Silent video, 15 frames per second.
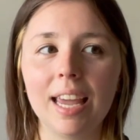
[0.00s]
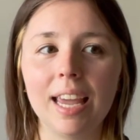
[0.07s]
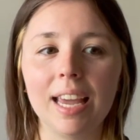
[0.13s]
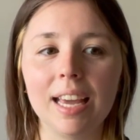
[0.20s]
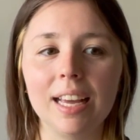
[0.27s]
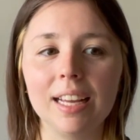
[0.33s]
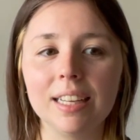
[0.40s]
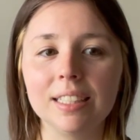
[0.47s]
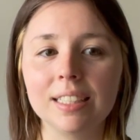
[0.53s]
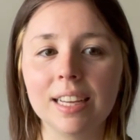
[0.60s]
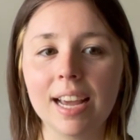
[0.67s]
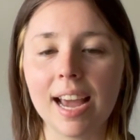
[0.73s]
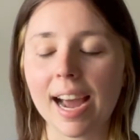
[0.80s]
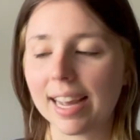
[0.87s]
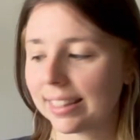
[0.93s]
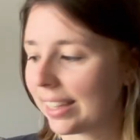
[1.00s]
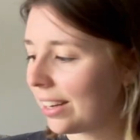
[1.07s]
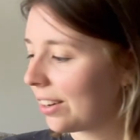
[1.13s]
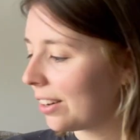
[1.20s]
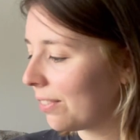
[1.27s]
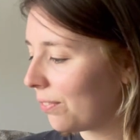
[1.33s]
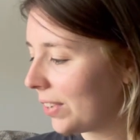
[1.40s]
And at
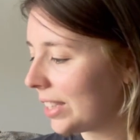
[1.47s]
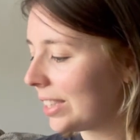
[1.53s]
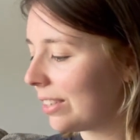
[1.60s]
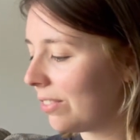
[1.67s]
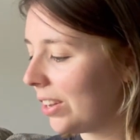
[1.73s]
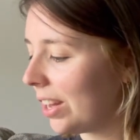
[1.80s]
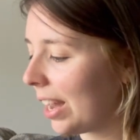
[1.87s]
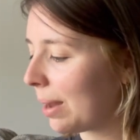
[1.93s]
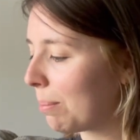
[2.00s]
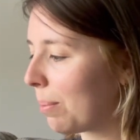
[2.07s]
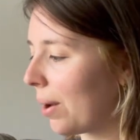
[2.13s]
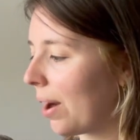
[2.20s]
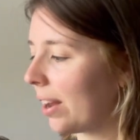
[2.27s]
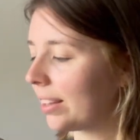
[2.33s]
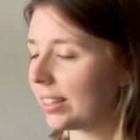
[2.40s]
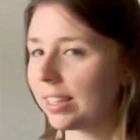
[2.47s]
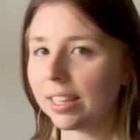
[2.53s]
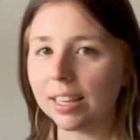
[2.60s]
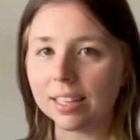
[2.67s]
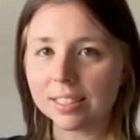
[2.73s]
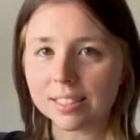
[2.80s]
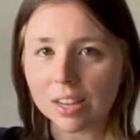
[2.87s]
that art festival, I bought
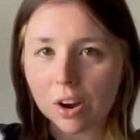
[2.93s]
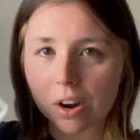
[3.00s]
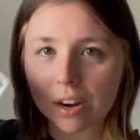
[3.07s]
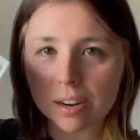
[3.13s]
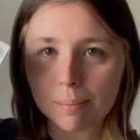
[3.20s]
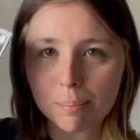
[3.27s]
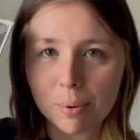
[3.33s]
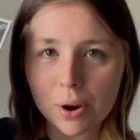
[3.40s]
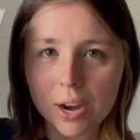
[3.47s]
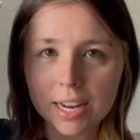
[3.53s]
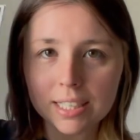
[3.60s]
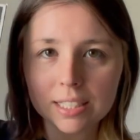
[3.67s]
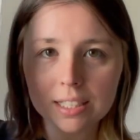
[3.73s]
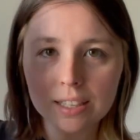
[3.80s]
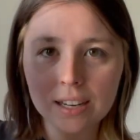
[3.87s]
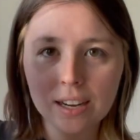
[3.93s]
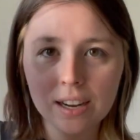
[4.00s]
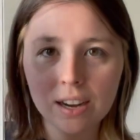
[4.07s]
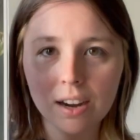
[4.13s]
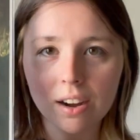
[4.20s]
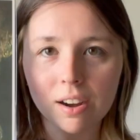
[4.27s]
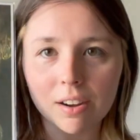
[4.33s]
this art print
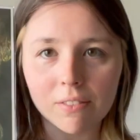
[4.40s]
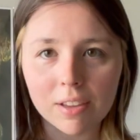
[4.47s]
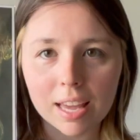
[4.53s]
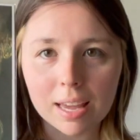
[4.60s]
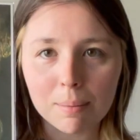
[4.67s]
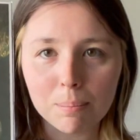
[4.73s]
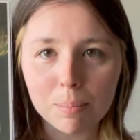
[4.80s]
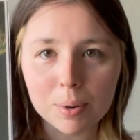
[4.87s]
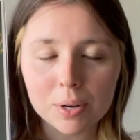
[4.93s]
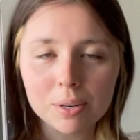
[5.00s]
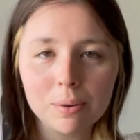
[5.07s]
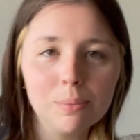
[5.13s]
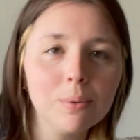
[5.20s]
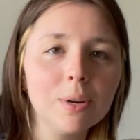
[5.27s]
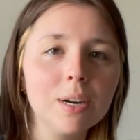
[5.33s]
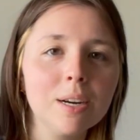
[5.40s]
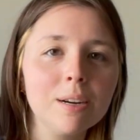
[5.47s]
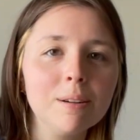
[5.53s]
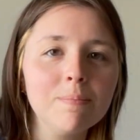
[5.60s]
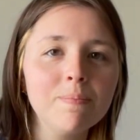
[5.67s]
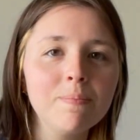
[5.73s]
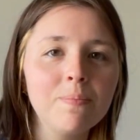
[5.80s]
of a
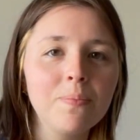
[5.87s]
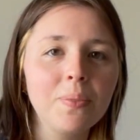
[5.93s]
bookworm.